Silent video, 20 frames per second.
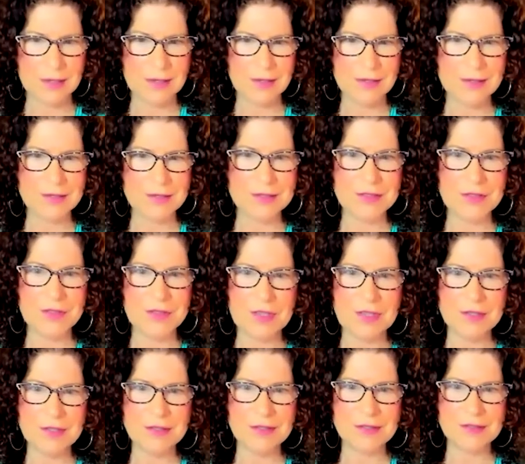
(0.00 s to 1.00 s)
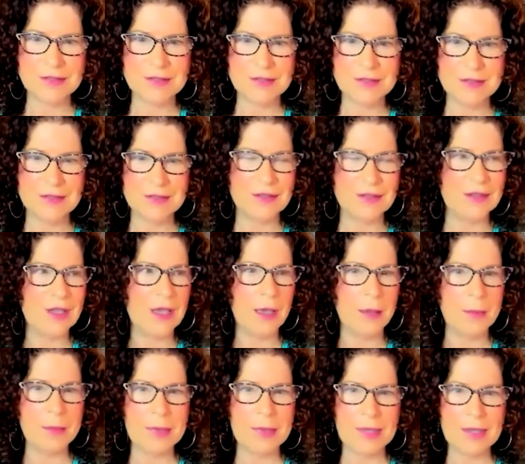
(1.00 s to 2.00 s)
is this
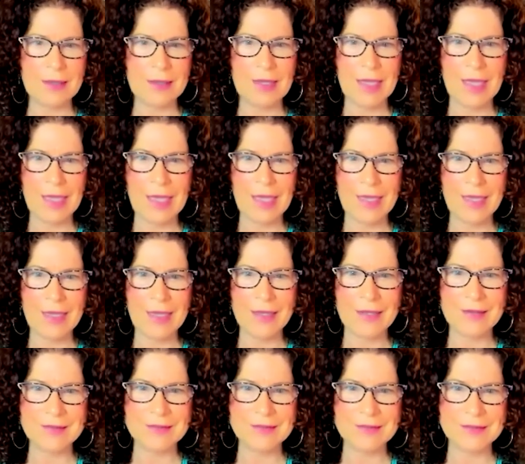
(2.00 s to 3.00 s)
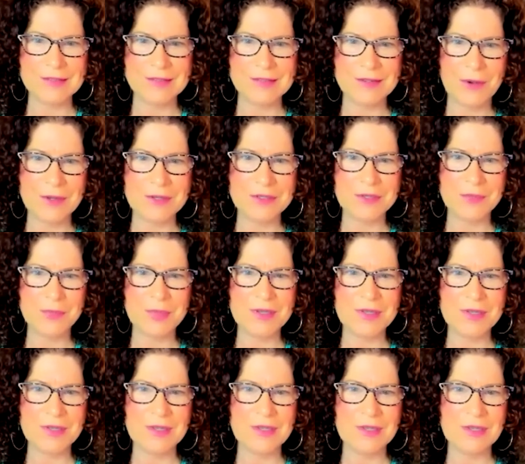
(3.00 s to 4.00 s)
coming and going to
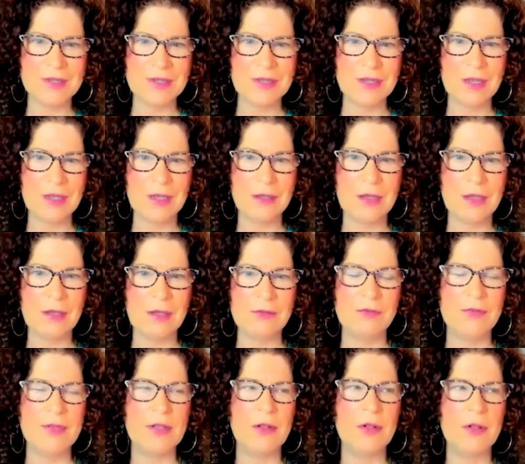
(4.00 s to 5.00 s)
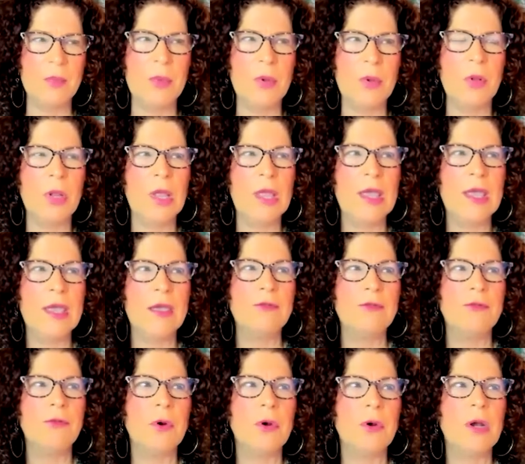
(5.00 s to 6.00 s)
be uh, available
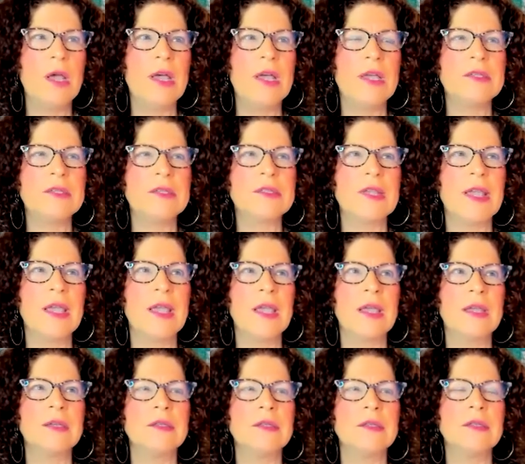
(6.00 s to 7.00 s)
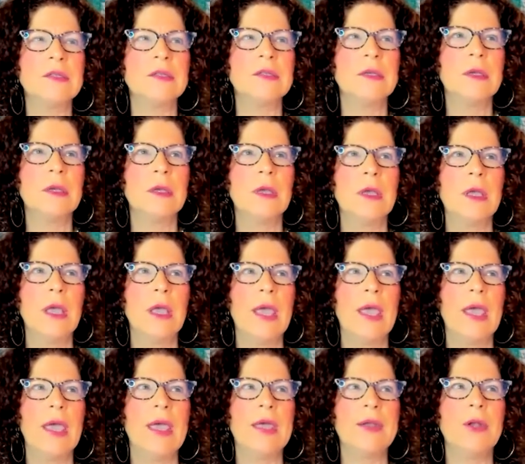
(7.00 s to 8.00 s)
for us and mm-hmm.
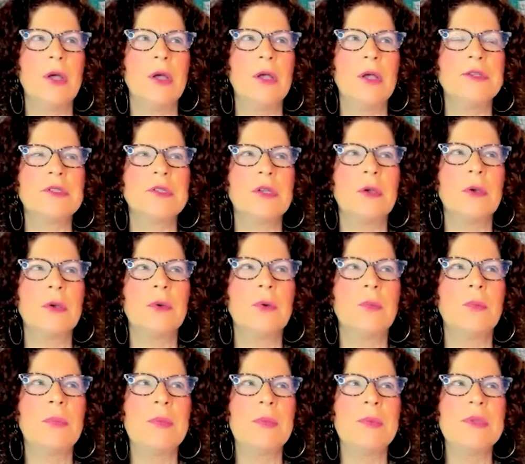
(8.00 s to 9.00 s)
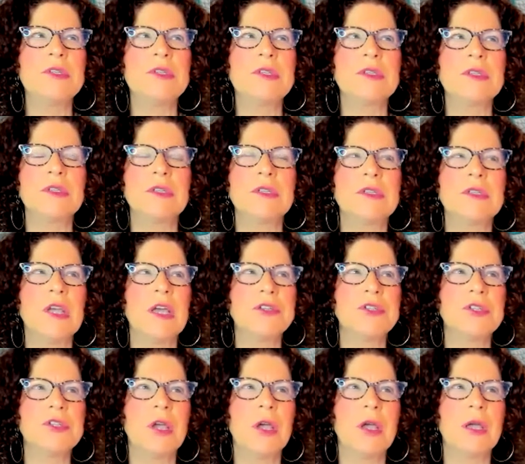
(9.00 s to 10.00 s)
and also maybe just a
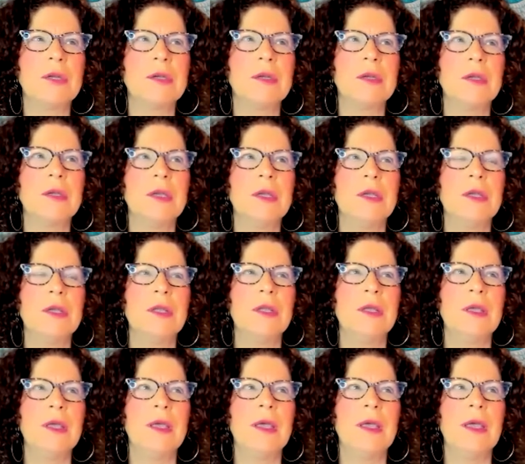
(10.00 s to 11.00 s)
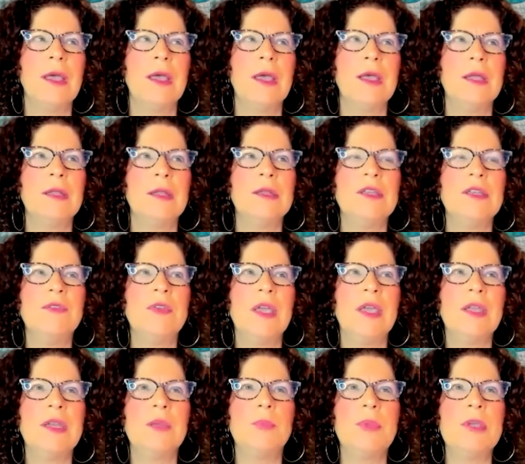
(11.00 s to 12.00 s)
touch on
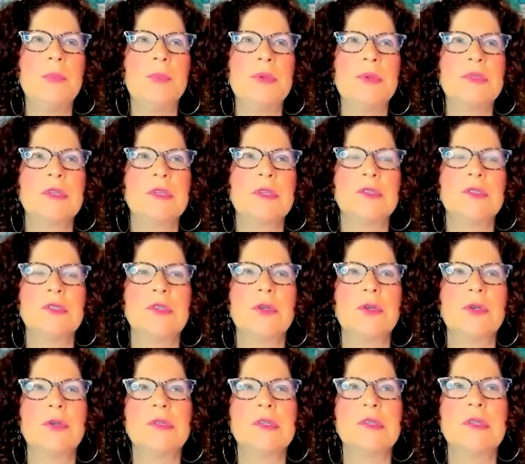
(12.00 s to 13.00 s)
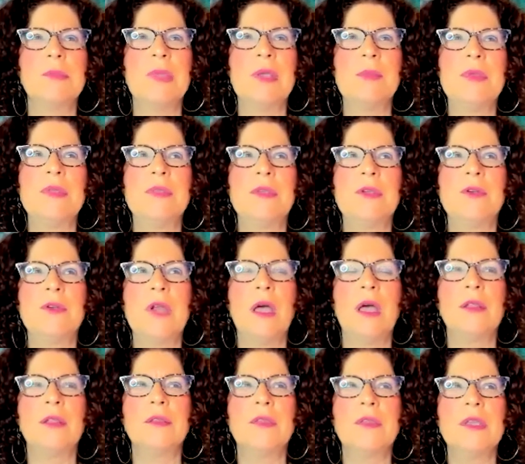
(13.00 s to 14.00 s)
alleviating people's concerns that maybe they're
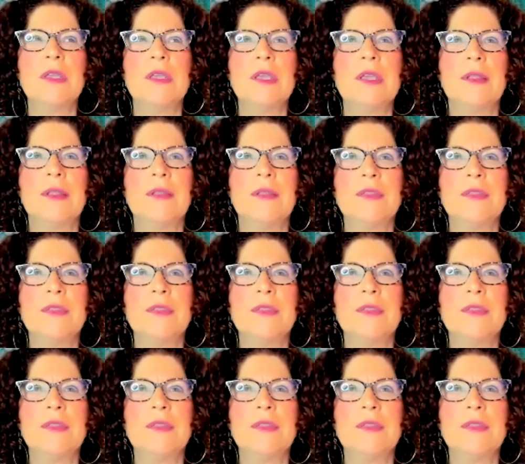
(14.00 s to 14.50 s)
not thinking that